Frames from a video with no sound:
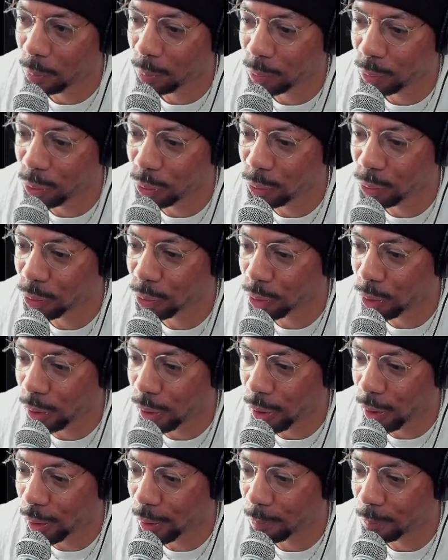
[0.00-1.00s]
Used
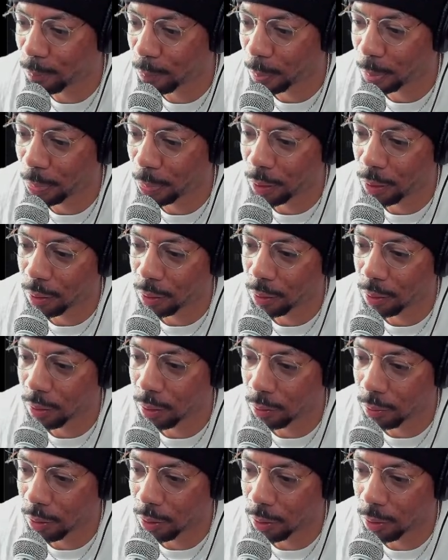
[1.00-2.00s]
car.
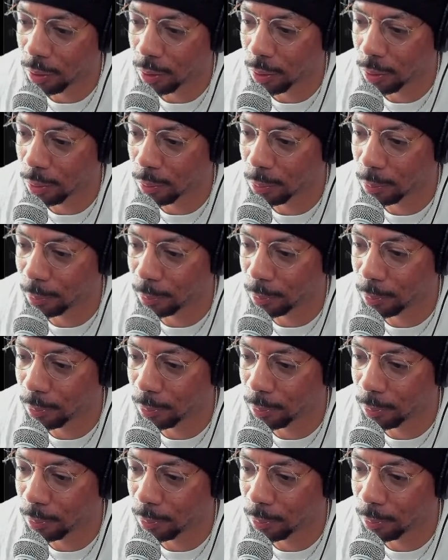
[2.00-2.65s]
And